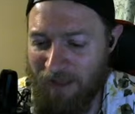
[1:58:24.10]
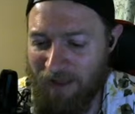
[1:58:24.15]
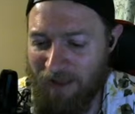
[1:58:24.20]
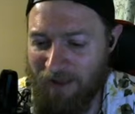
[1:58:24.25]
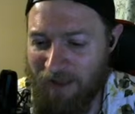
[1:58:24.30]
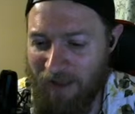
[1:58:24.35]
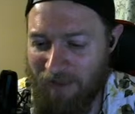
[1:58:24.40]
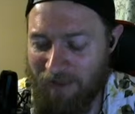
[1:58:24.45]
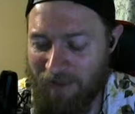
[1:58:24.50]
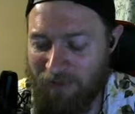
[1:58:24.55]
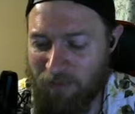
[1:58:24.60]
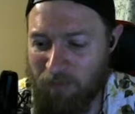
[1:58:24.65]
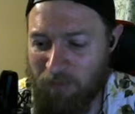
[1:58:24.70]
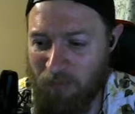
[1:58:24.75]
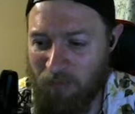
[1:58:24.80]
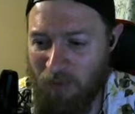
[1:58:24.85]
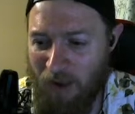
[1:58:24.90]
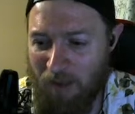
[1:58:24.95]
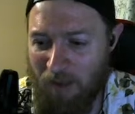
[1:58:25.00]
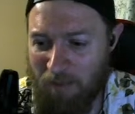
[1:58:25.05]
Okay, that's
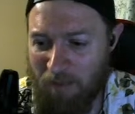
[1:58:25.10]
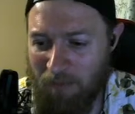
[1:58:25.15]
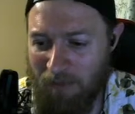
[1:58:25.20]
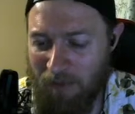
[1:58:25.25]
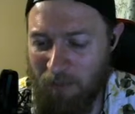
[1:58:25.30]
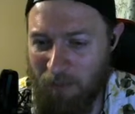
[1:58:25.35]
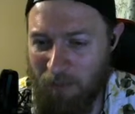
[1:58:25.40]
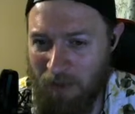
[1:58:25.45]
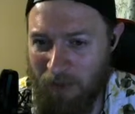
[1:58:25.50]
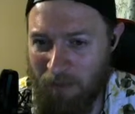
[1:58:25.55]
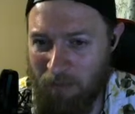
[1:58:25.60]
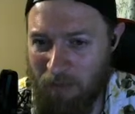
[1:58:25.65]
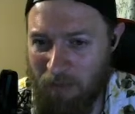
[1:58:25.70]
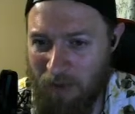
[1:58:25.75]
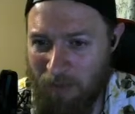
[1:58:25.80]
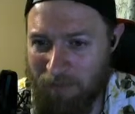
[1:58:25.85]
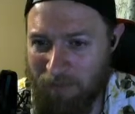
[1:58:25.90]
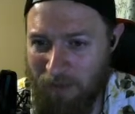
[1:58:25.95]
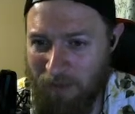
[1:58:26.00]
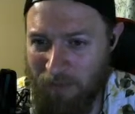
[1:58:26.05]
probably one of the
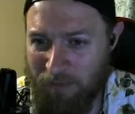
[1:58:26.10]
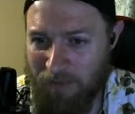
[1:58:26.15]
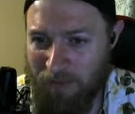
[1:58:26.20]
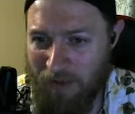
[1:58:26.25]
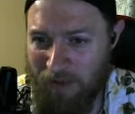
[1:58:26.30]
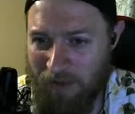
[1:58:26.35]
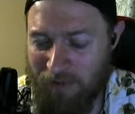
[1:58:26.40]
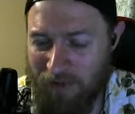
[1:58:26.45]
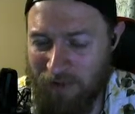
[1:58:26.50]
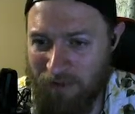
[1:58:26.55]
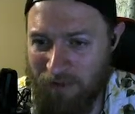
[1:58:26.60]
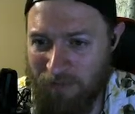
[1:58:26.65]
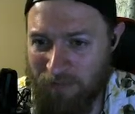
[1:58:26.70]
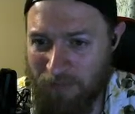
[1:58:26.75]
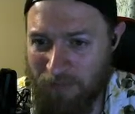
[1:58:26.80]
problems I was having.